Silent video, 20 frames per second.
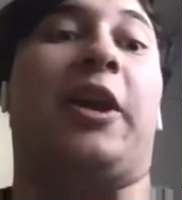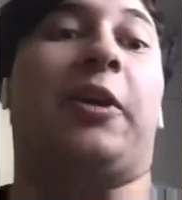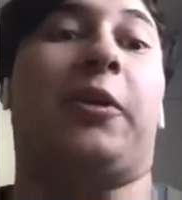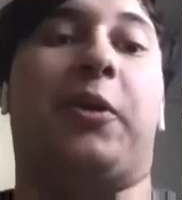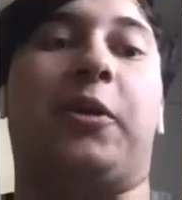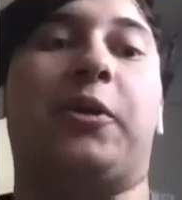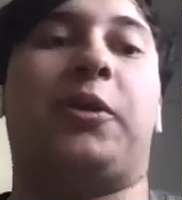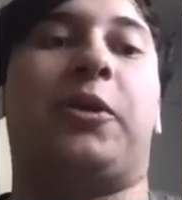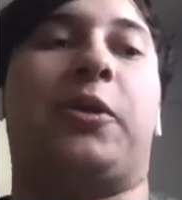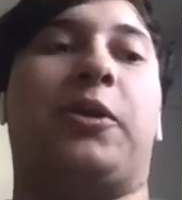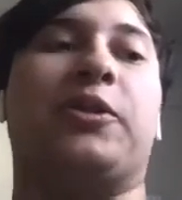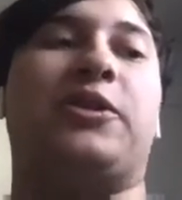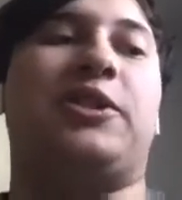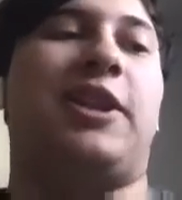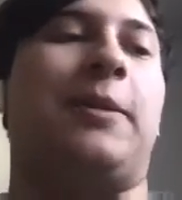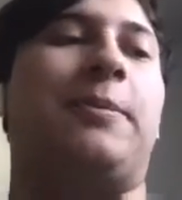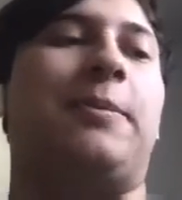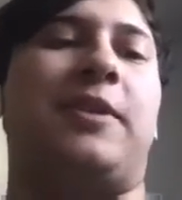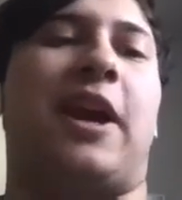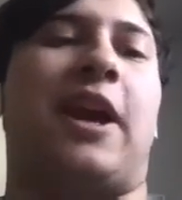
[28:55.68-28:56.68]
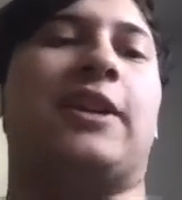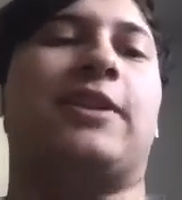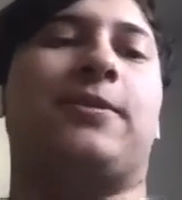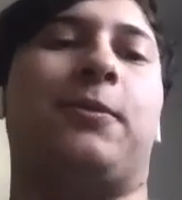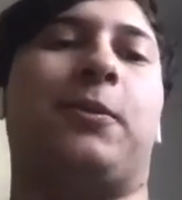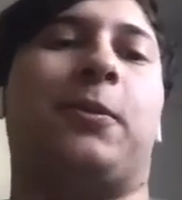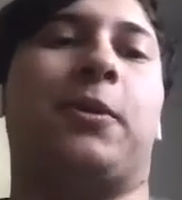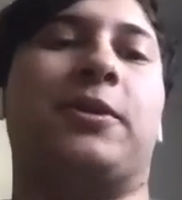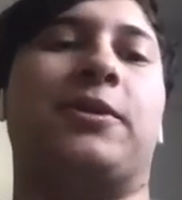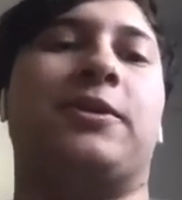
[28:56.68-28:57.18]
integral girls team
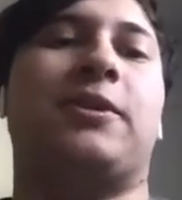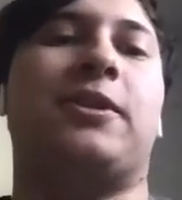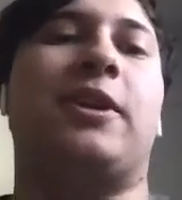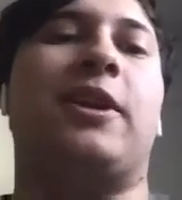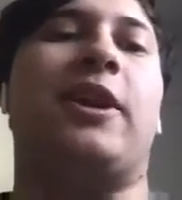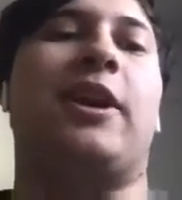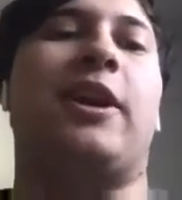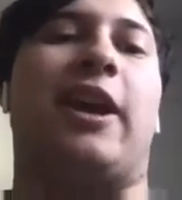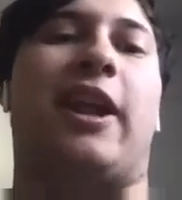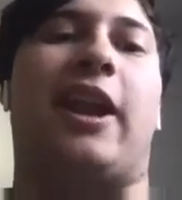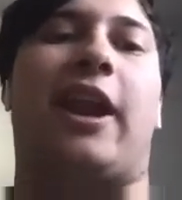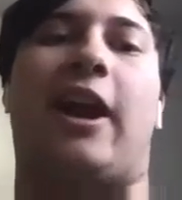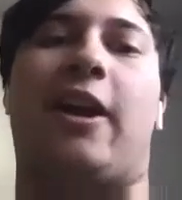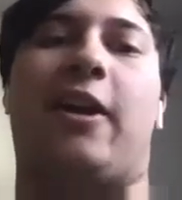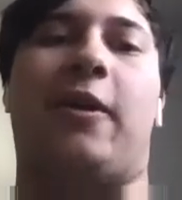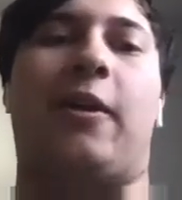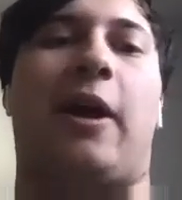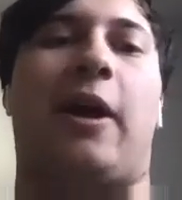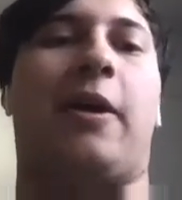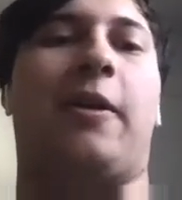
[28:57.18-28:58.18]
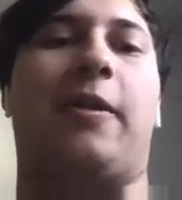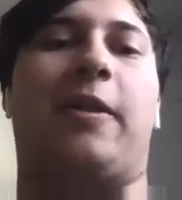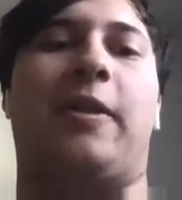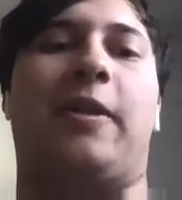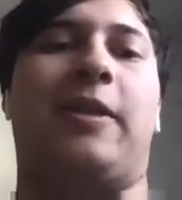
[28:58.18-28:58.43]
task force, and how